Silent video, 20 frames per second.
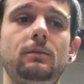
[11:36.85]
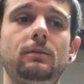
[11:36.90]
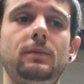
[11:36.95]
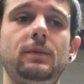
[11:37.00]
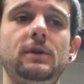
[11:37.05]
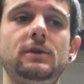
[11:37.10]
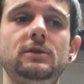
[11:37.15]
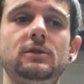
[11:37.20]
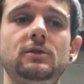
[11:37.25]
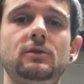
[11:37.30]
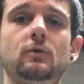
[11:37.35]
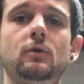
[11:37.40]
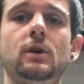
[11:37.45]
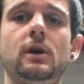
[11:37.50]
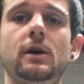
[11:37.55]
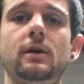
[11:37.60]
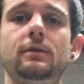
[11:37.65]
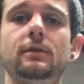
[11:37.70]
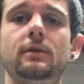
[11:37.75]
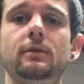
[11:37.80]
pieces of
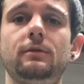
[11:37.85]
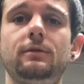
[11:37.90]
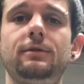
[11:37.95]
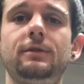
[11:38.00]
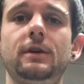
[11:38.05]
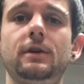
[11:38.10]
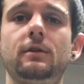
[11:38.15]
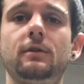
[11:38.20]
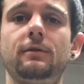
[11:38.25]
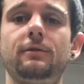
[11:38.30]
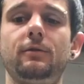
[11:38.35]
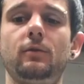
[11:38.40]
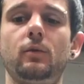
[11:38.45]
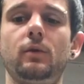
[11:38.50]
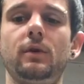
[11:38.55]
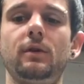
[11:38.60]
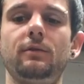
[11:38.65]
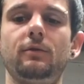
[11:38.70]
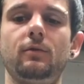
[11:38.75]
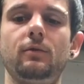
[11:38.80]
wire that are thicker for
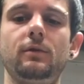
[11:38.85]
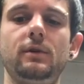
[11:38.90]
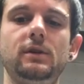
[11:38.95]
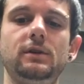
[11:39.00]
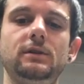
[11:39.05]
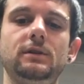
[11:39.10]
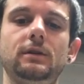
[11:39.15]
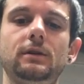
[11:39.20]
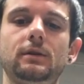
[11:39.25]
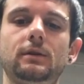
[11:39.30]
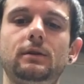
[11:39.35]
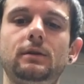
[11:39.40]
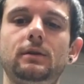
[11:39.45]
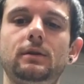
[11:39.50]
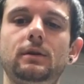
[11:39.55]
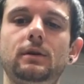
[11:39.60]
whatever reason.